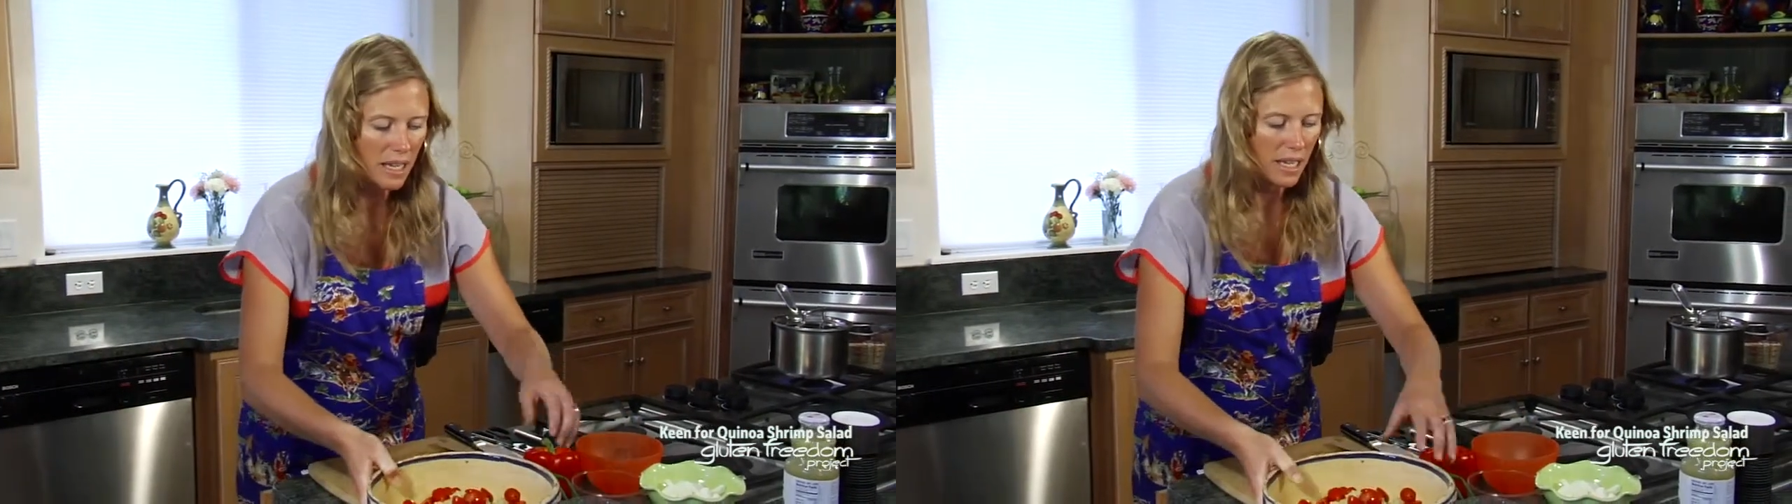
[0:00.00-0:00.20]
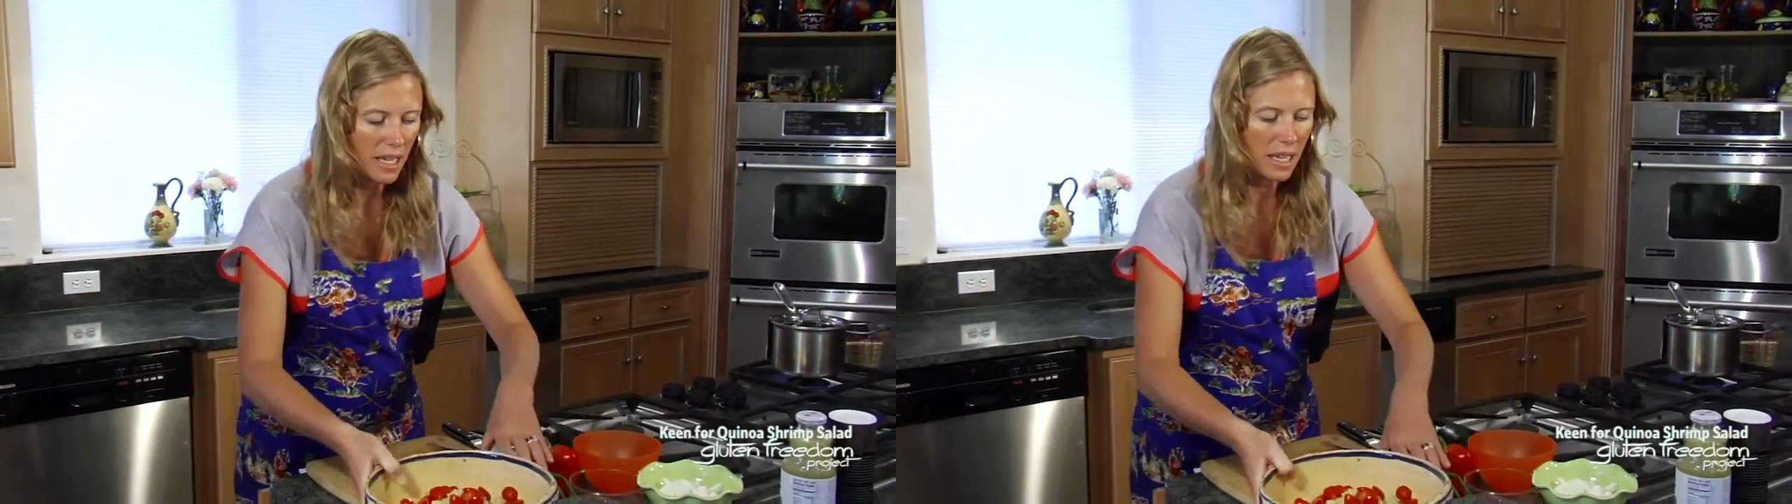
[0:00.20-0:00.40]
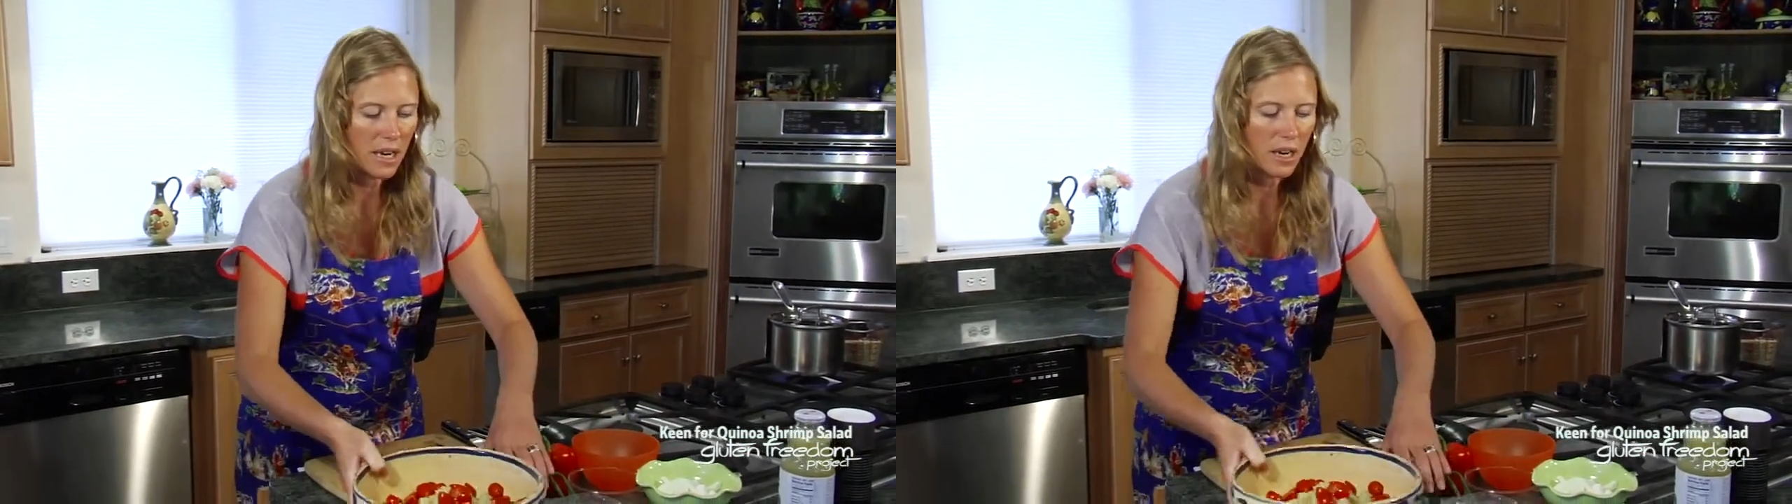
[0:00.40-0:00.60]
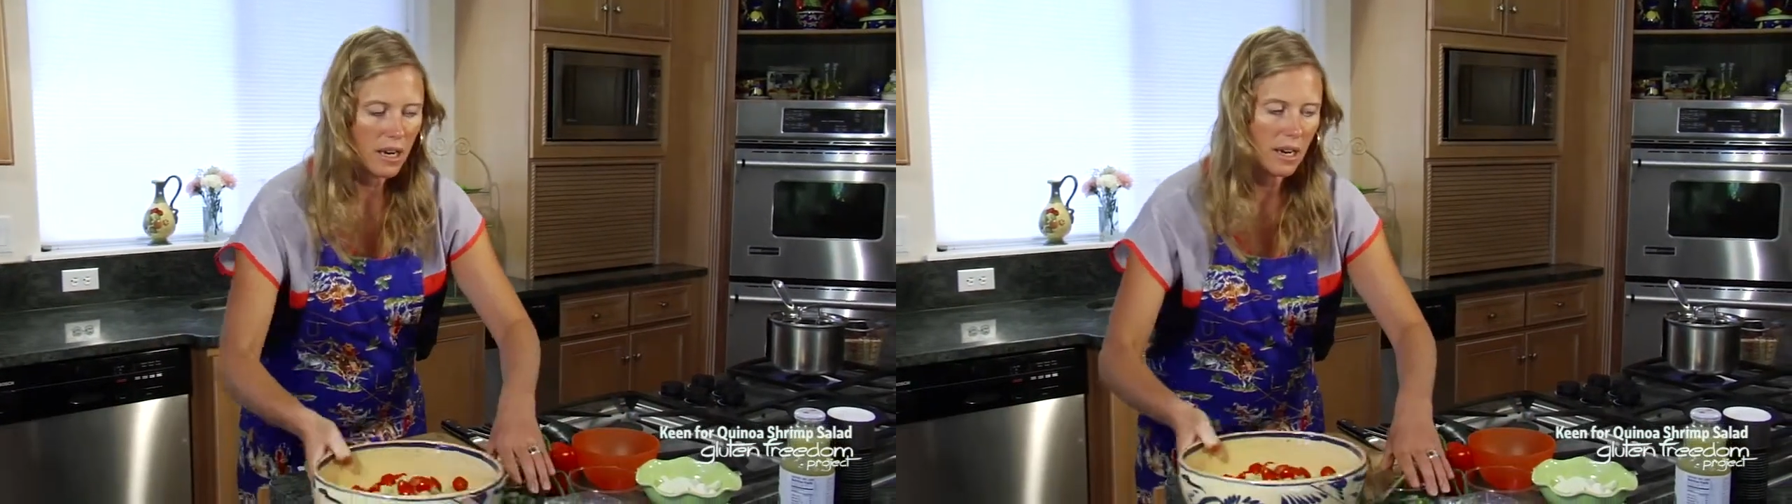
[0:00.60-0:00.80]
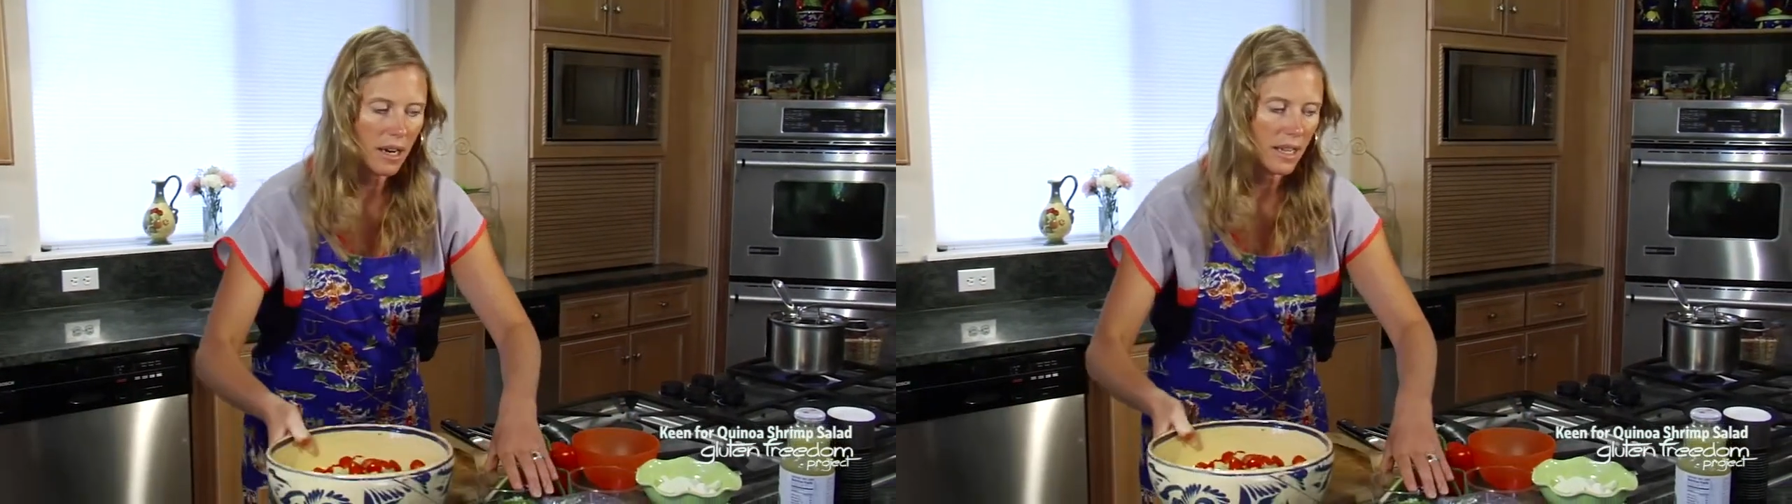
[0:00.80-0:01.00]

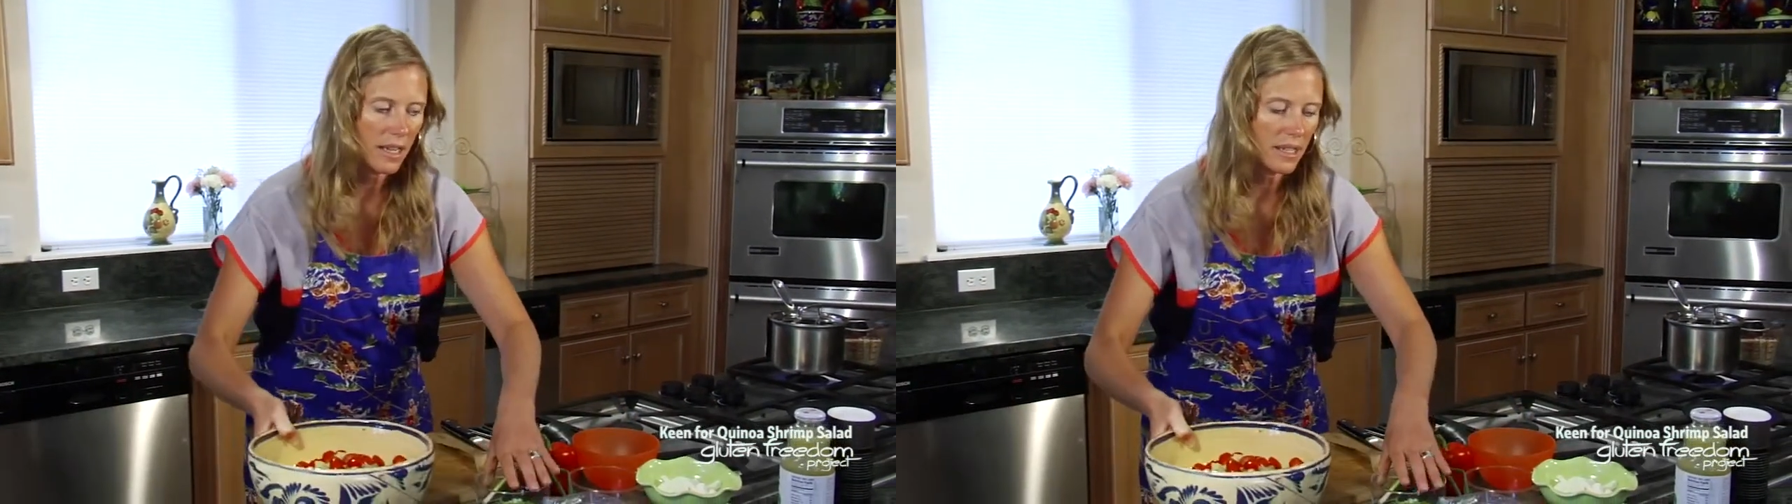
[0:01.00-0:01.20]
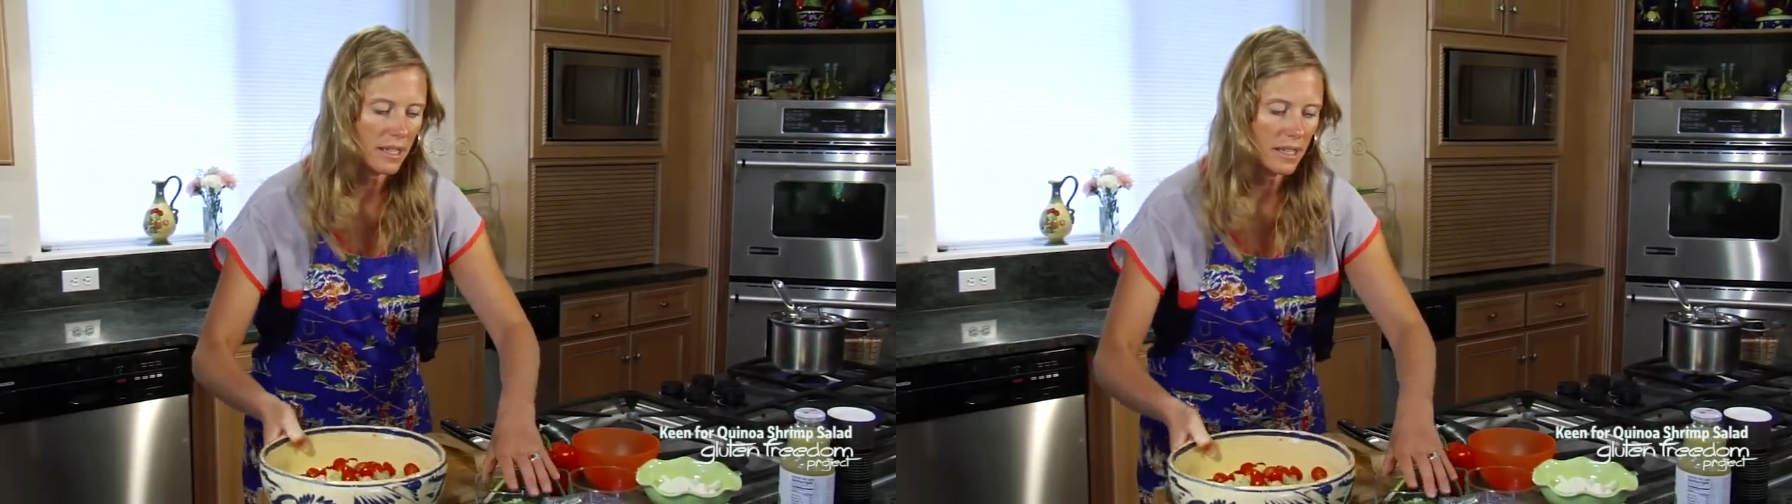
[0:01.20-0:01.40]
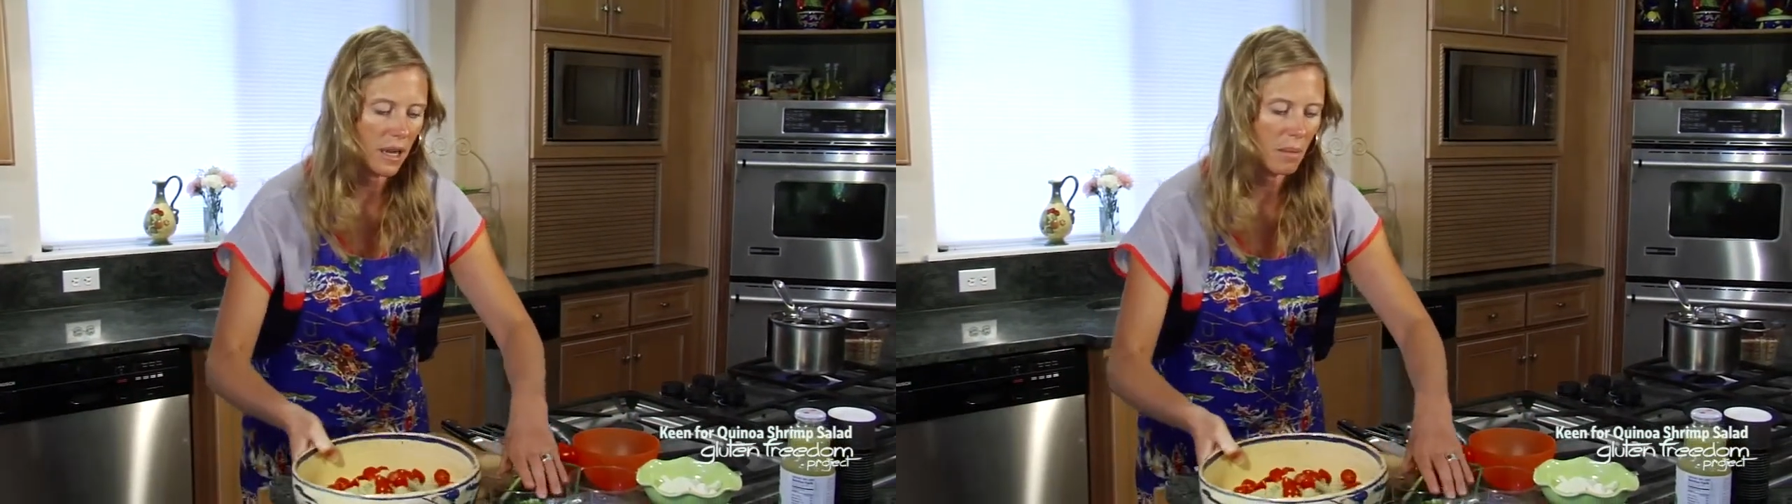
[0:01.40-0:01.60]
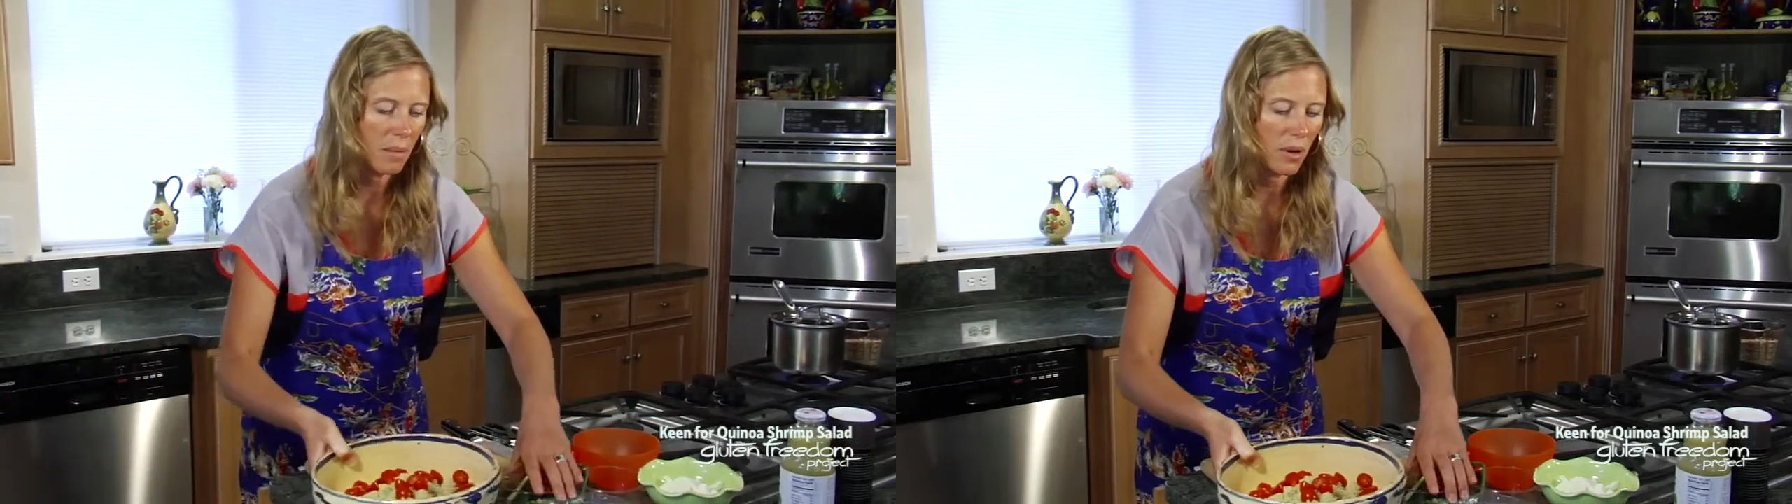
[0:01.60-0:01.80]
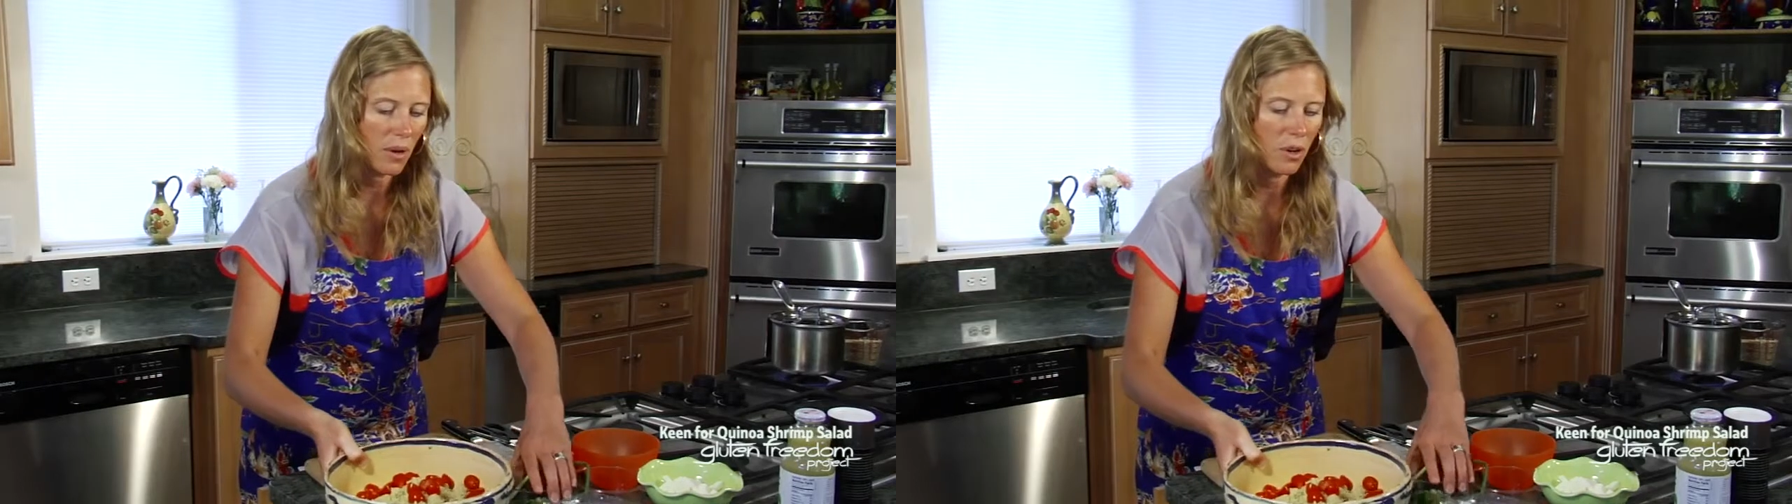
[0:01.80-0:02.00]
here is some